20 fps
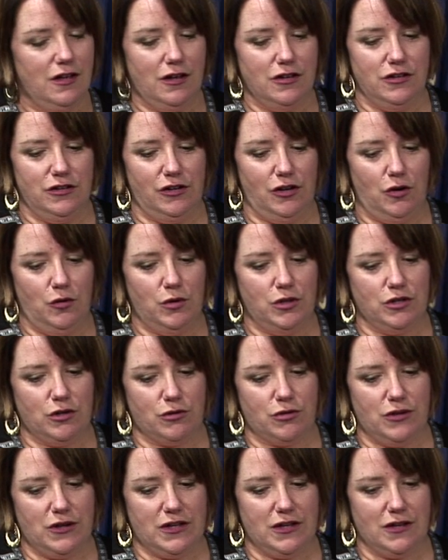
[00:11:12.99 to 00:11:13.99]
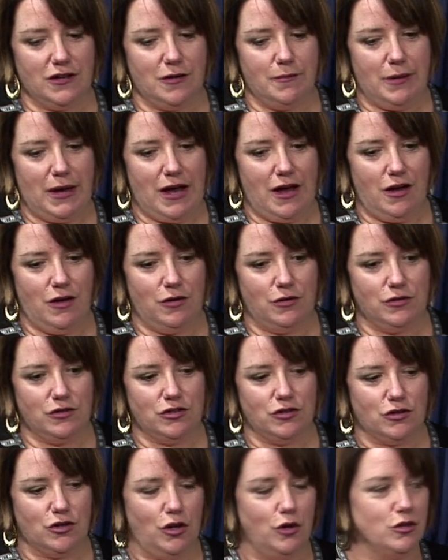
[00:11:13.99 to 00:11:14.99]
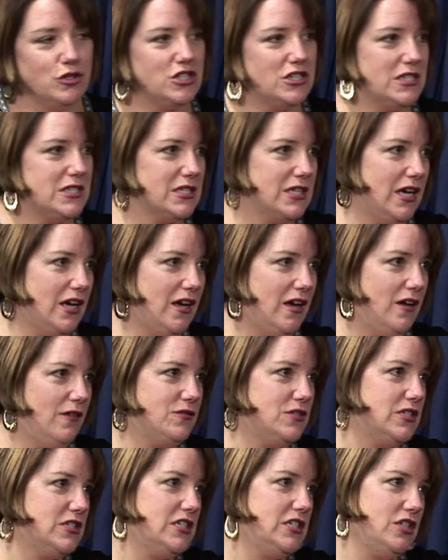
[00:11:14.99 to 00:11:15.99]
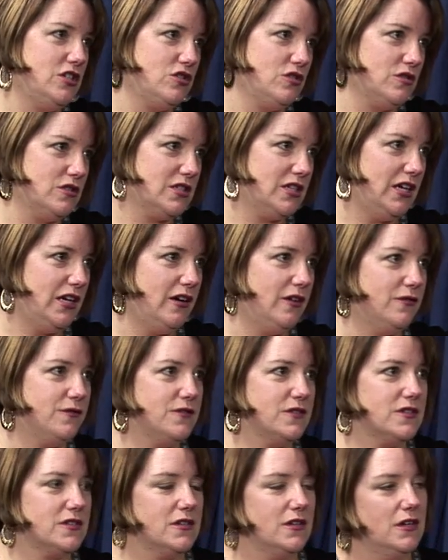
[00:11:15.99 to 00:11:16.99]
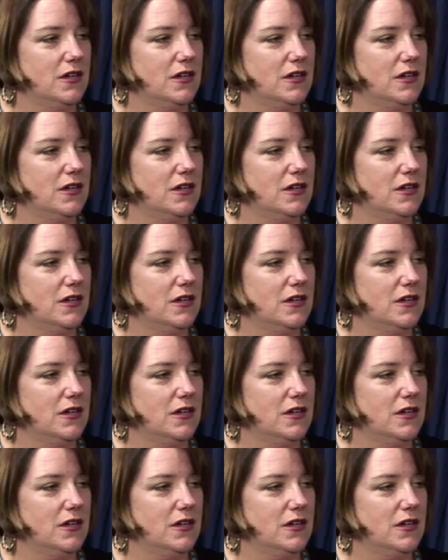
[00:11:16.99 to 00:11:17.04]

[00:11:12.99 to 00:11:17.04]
when you're thinking about your coach's gift and teacher's gifts,